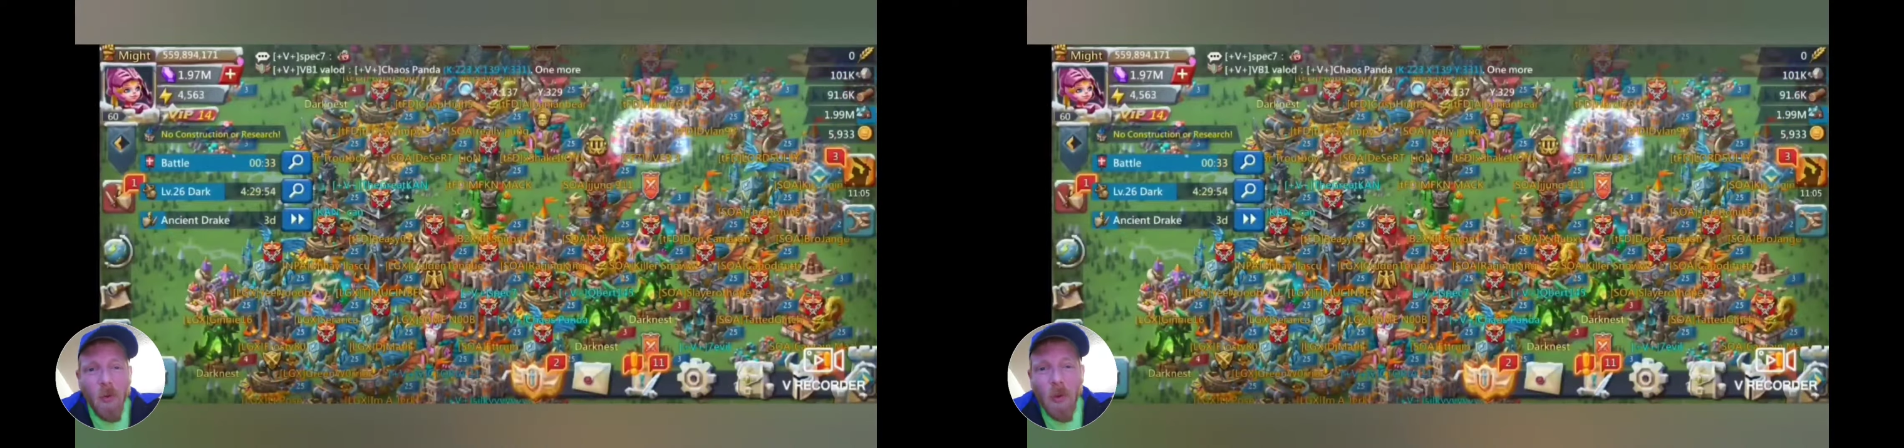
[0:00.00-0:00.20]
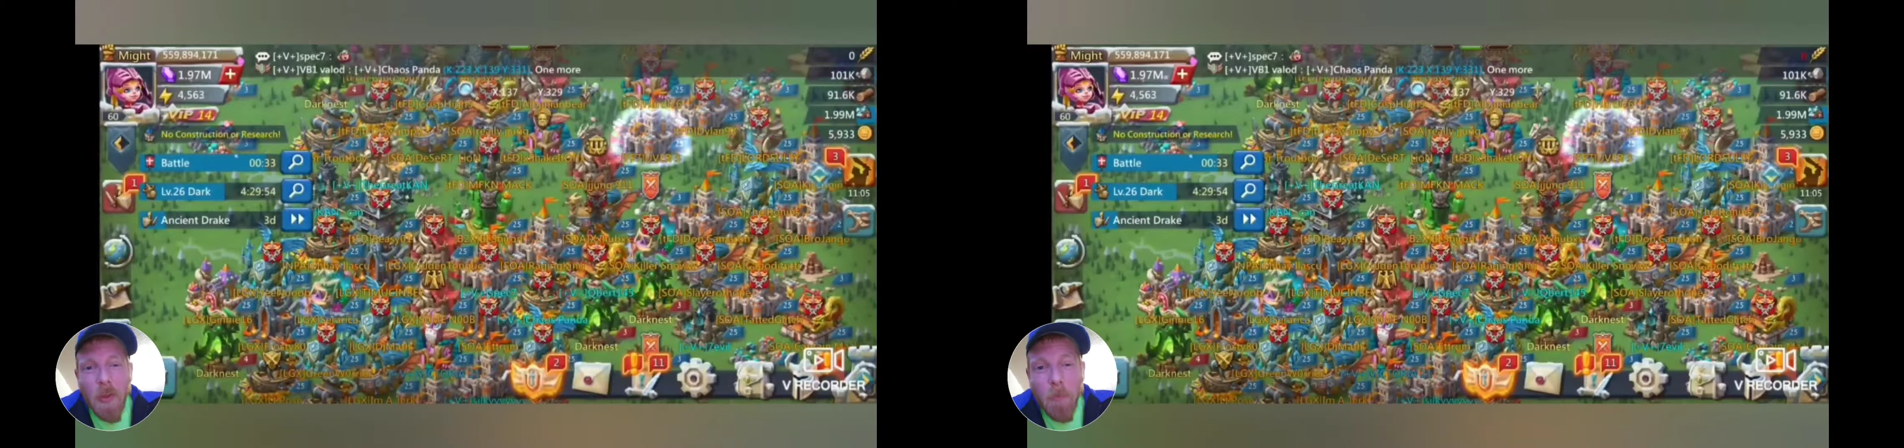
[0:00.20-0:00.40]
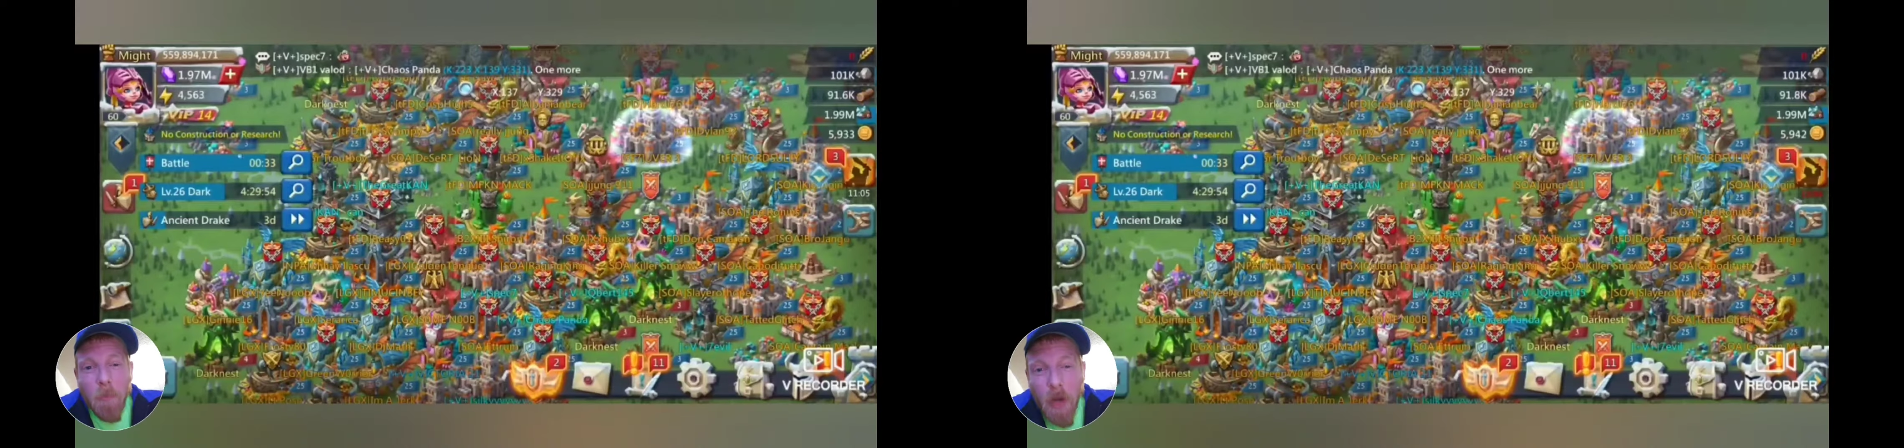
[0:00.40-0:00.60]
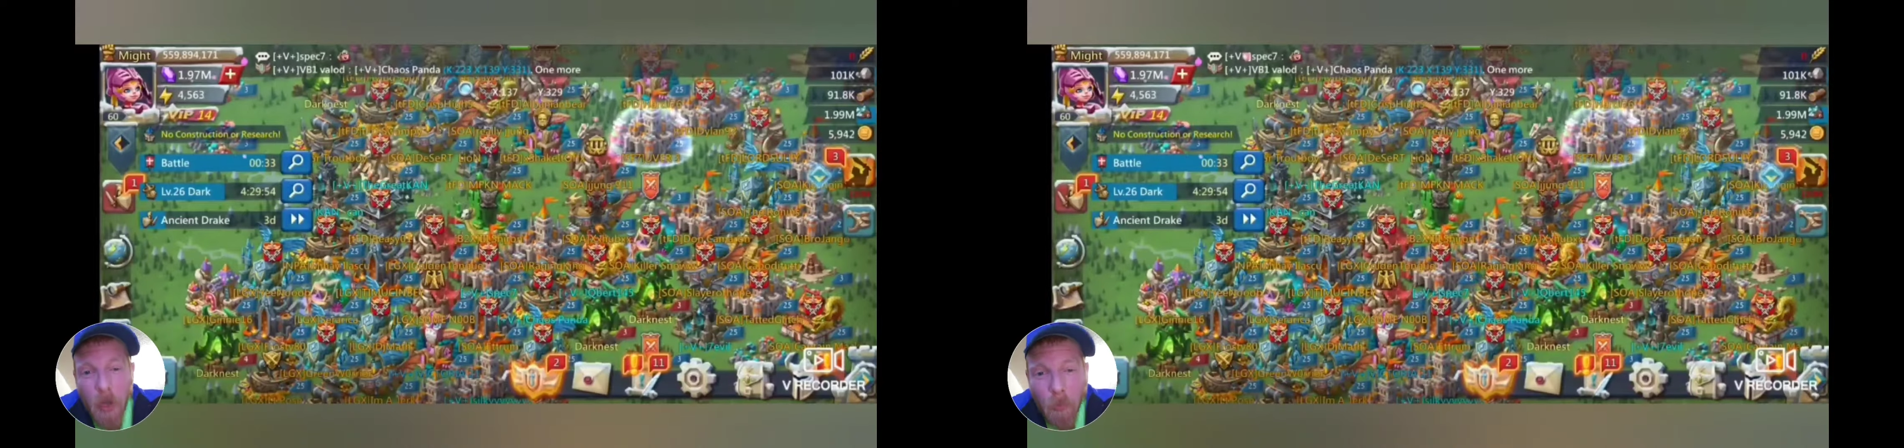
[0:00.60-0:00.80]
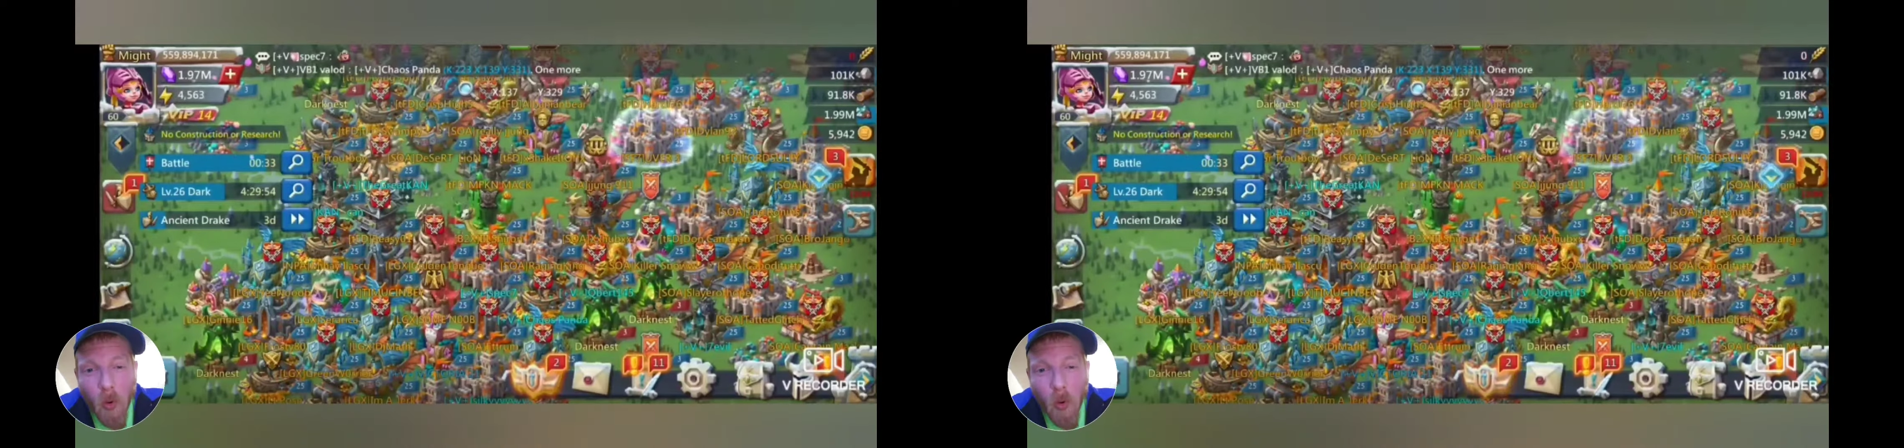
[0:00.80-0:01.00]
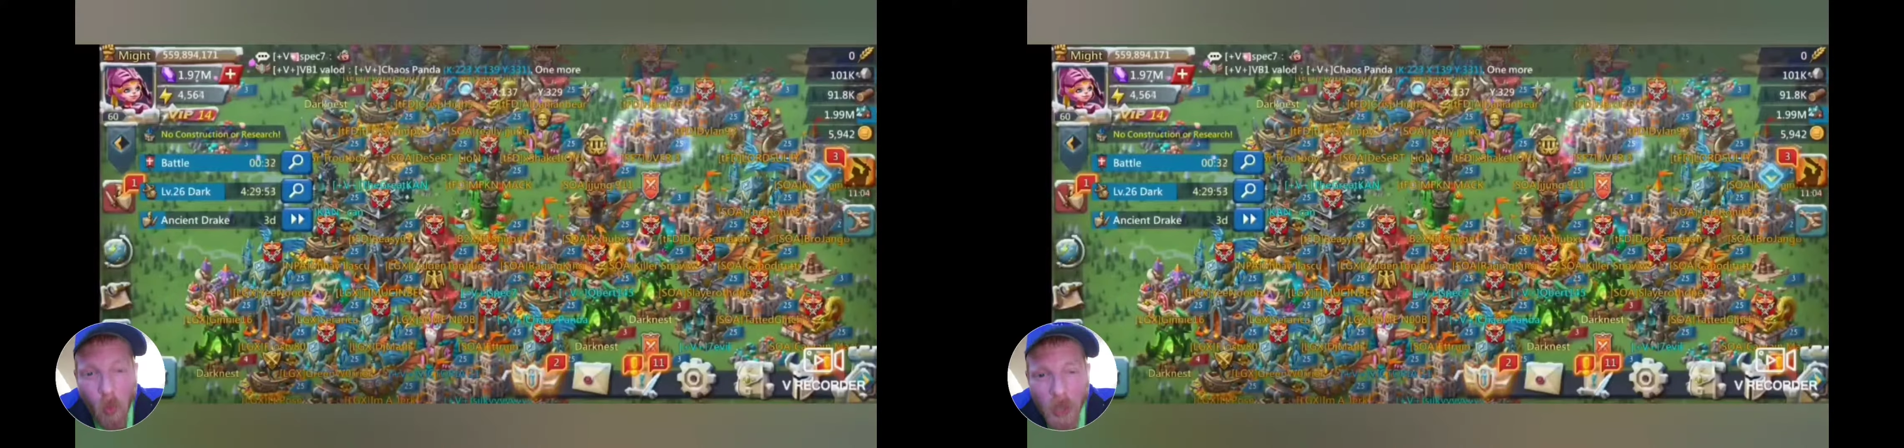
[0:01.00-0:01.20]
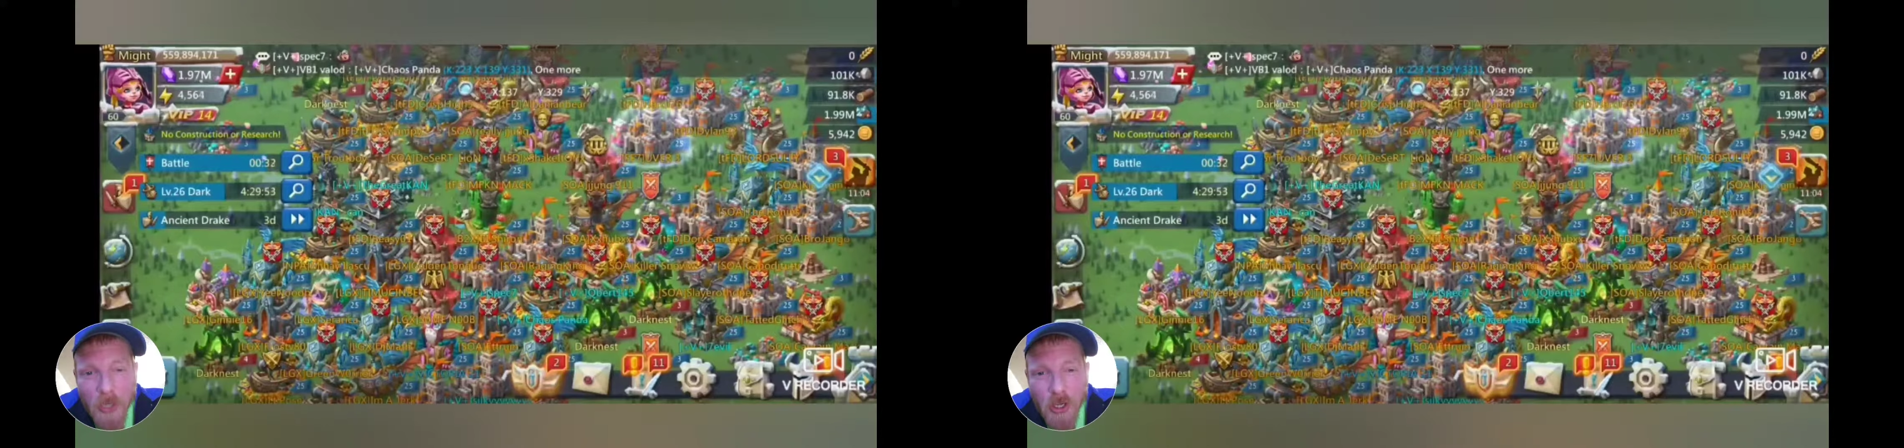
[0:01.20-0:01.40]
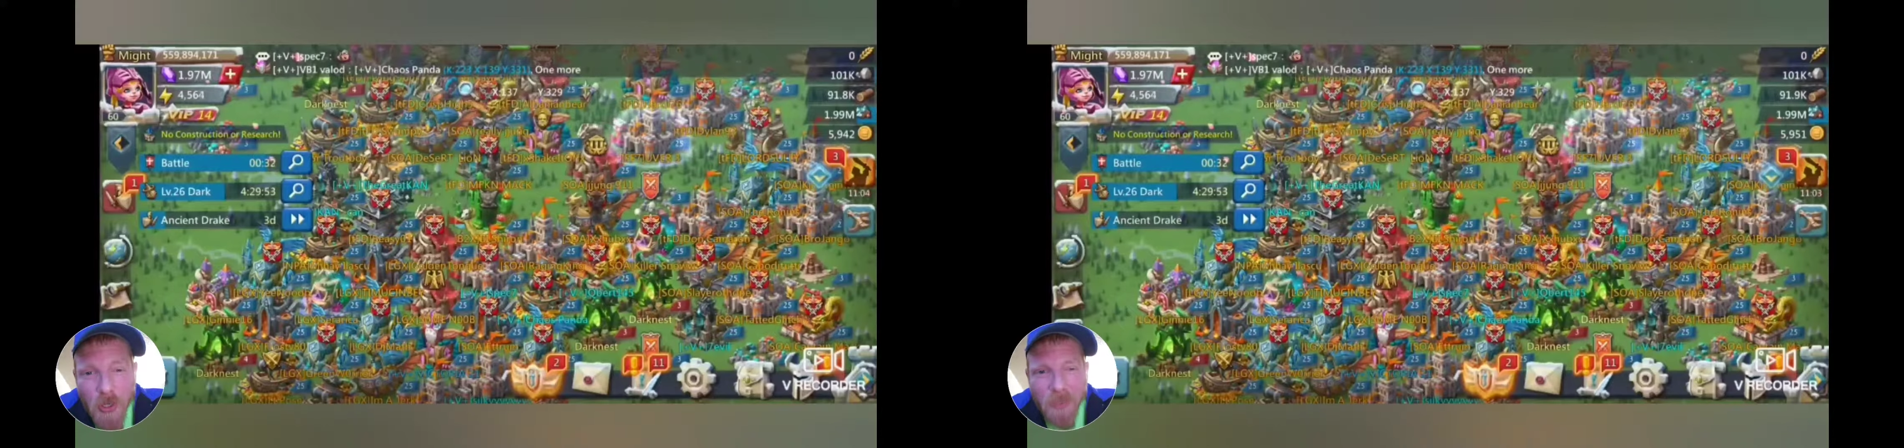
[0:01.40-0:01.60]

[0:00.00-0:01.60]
with a purple watcher.